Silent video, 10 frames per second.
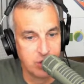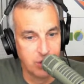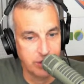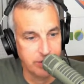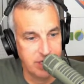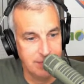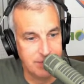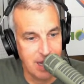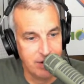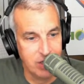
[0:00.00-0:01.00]
is colder deep
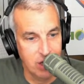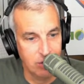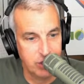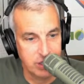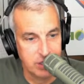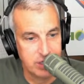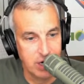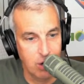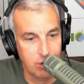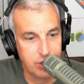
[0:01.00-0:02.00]
down in the ocean,
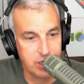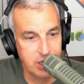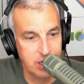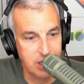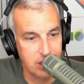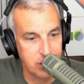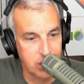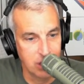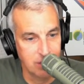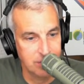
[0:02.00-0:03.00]
said Ocean
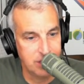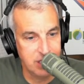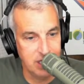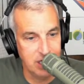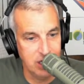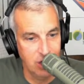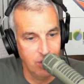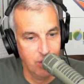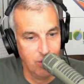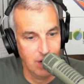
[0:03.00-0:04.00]
Term
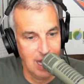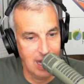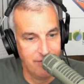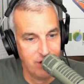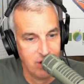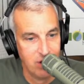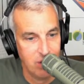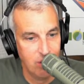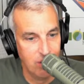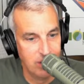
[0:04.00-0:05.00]
CEO Olav
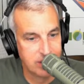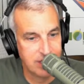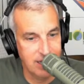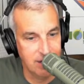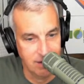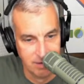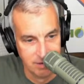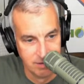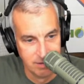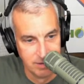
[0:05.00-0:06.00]
Hollensater.
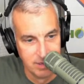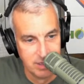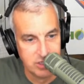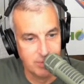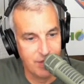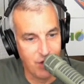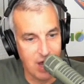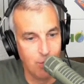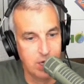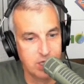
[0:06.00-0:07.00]
So my
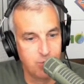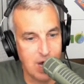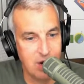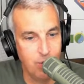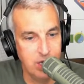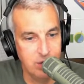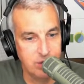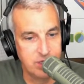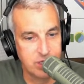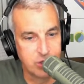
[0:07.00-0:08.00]
thought was, why don't we
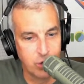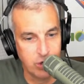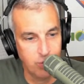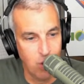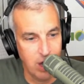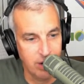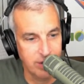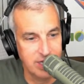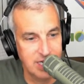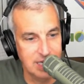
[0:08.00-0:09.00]
use this cold water
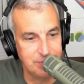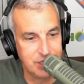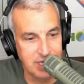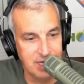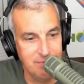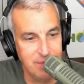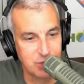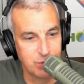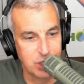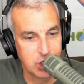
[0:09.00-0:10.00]
in the deep sea
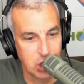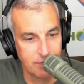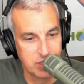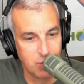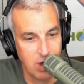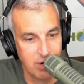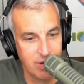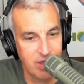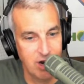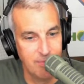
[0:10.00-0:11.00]
mixed with the surface water
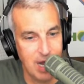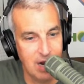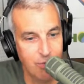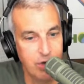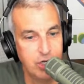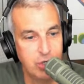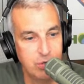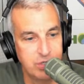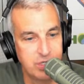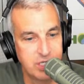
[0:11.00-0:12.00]
and thereby
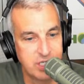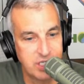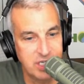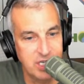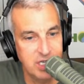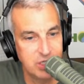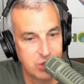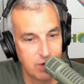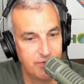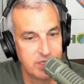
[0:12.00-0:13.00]
reduce the sea
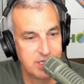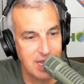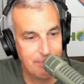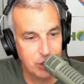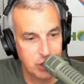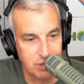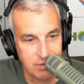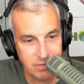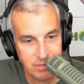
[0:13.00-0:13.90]
surface temperature?